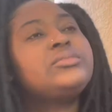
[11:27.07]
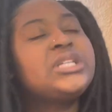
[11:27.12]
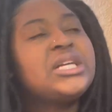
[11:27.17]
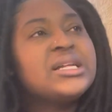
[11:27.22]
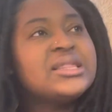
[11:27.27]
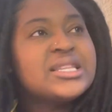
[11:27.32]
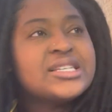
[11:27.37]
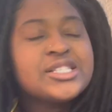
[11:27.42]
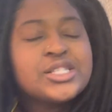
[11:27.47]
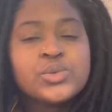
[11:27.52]

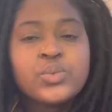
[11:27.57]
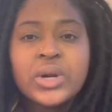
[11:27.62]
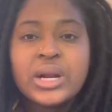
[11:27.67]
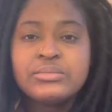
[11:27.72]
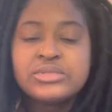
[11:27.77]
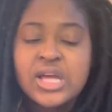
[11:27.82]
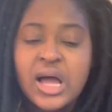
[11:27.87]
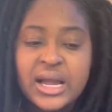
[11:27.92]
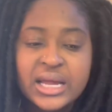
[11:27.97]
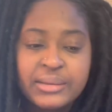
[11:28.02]
this is what I'm
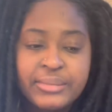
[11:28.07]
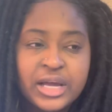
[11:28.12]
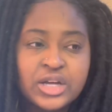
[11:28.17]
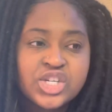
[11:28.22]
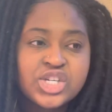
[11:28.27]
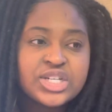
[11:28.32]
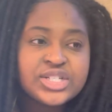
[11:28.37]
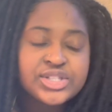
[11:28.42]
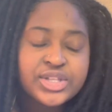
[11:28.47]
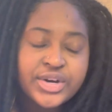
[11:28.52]
talking about.
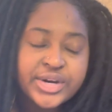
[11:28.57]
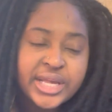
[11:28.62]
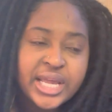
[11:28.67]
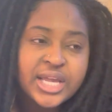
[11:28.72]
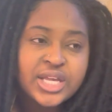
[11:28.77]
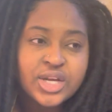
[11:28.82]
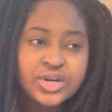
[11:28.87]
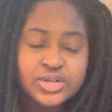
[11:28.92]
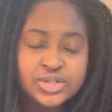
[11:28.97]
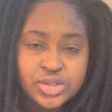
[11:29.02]
She's
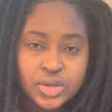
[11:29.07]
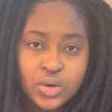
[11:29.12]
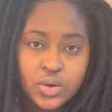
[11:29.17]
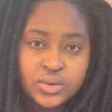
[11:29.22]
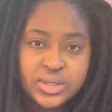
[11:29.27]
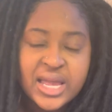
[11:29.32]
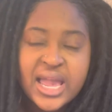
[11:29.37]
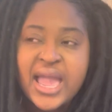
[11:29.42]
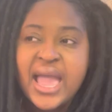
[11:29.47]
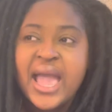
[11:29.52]
38 years
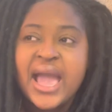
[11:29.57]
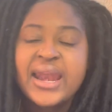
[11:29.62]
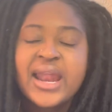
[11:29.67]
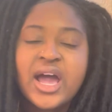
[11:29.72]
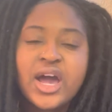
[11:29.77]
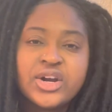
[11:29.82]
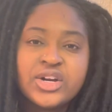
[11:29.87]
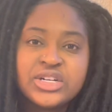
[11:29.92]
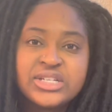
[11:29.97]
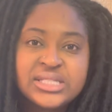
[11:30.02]
old, and
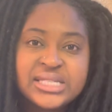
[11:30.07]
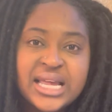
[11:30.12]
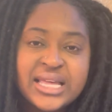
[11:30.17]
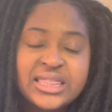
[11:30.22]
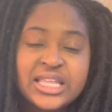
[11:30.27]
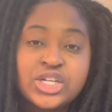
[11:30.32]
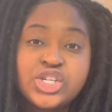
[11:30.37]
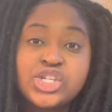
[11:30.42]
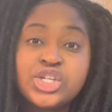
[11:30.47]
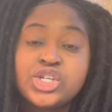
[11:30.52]
I
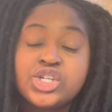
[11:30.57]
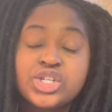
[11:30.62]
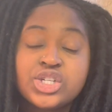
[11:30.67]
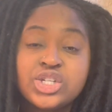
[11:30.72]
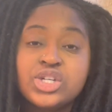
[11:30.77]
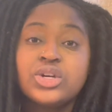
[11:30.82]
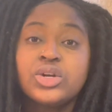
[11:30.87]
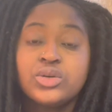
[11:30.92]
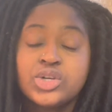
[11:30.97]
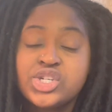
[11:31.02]
understand that
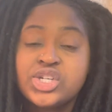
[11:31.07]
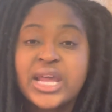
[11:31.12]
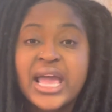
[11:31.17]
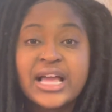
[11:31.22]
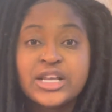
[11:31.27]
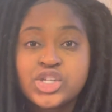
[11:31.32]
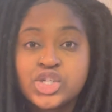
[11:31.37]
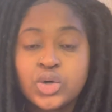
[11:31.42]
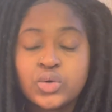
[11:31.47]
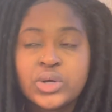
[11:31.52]
she
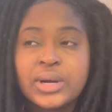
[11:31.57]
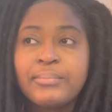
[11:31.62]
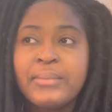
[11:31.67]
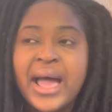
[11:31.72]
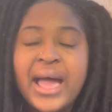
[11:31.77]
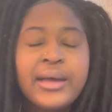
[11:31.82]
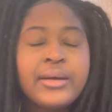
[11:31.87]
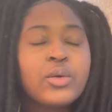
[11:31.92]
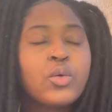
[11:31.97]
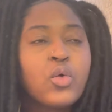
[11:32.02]
has children.
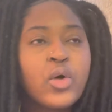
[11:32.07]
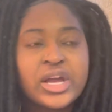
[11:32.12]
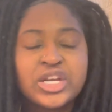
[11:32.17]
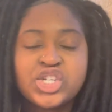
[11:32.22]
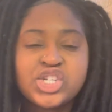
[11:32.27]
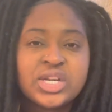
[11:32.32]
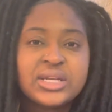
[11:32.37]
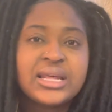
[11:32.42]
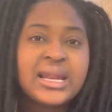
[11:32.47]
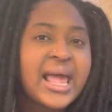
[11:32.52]
My
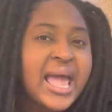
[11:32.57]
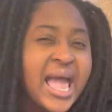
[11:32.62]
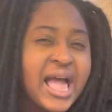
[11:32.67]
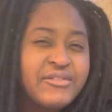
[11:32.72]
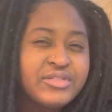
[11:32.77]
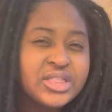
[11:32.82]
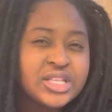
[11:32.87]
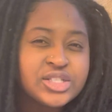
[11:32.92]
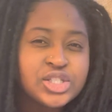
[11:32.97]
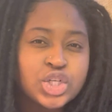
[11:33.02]
question that I have
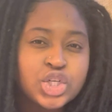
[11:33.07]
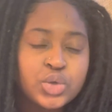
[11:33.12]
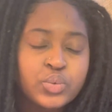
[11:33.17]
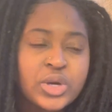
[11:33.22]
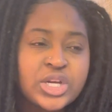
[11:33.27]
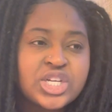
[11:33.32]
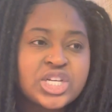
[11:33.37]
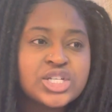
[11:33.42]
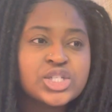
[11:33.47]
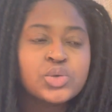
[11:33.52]
in this
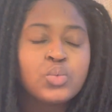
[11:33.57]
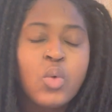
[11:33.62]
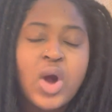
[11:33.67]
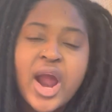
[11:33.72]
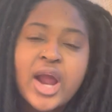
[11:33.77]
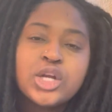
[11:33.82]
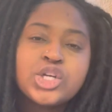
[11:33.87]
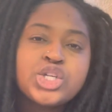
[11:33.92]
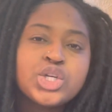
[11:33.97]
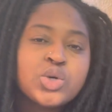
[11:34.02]
situation is,
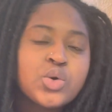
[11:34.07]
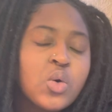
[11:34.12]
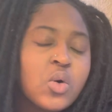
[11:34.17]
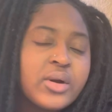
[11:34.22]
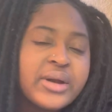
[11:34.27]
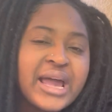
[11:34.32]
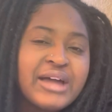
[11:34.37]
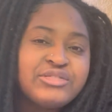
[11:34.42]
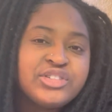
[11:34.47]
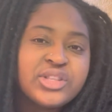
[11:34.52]
why aren't you
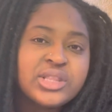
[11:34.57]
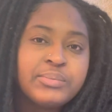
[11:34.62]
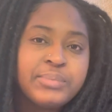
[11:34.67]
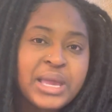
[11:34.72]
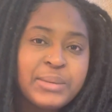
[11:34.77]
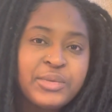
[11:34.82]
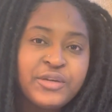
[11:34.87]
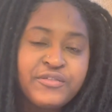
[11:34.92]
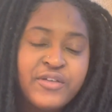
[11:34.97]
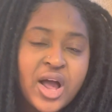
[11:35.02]
going after the
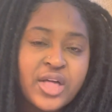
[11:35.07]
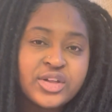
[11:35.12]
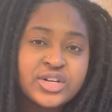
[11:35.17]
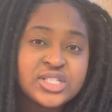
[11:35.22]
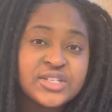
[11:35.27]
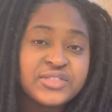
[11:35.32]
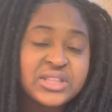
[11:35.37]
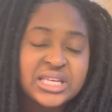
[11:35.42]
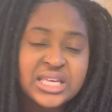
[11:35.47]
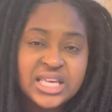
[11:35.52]
baby
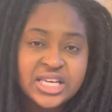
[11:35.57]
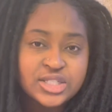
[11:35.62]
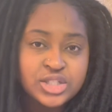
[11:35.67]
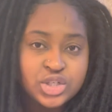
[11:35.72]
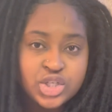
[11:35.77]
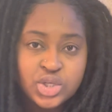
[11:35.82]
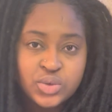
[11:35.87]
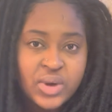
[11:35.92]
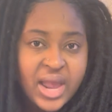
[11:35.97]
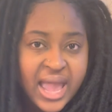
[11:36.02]
fathers of the kids
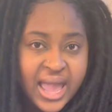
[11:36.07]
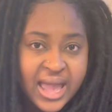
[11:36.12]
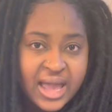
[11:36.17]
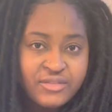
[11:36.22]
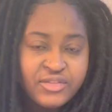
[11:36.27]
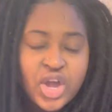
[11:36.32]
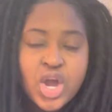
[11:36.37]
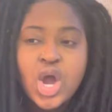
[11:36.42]
that you have?